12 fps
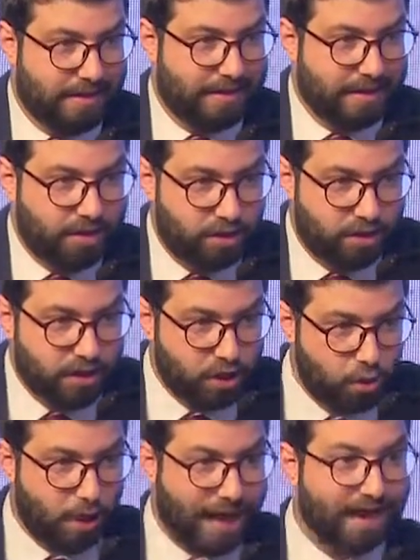that
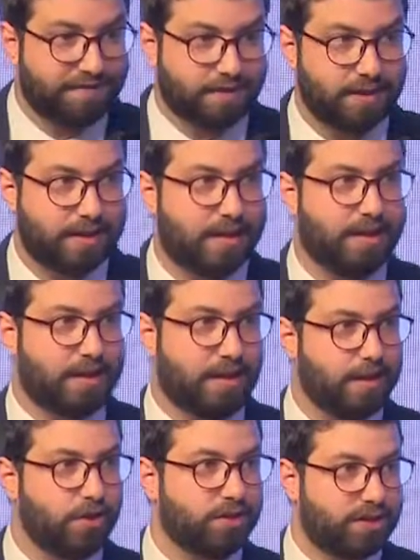you have today
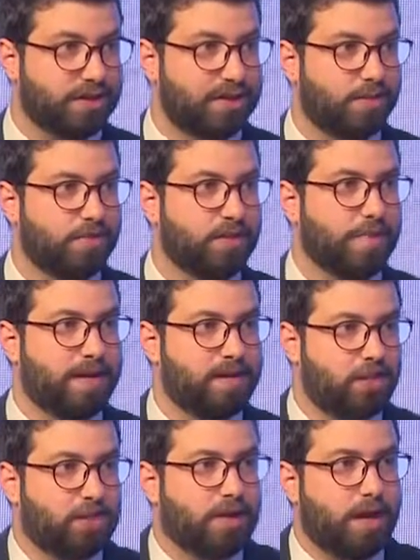in your systems, but
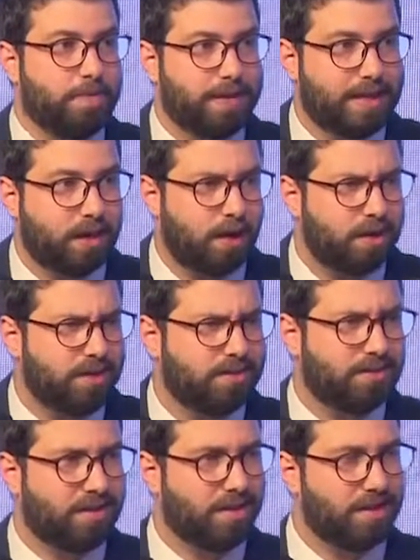it's just not being
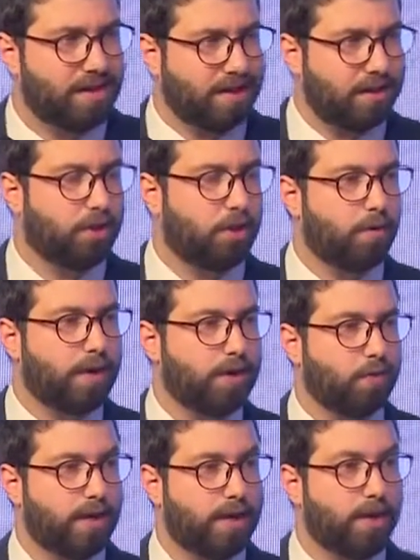harnessed in the correct
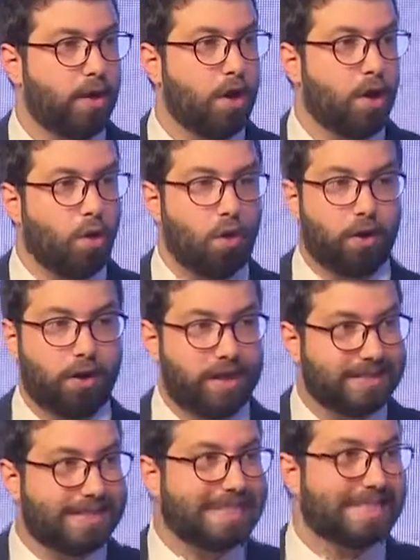way, or
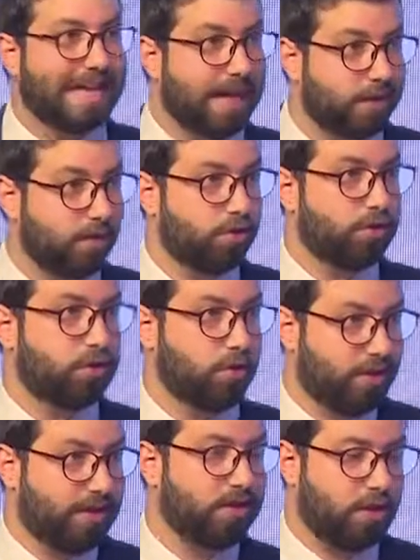is in silos, so
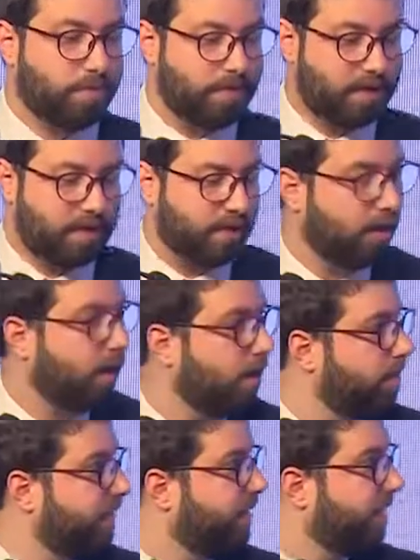things are
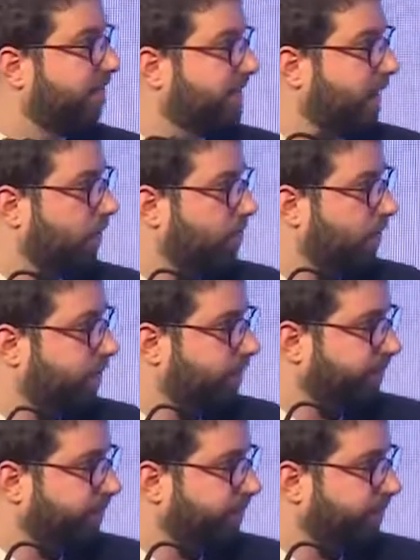being left out.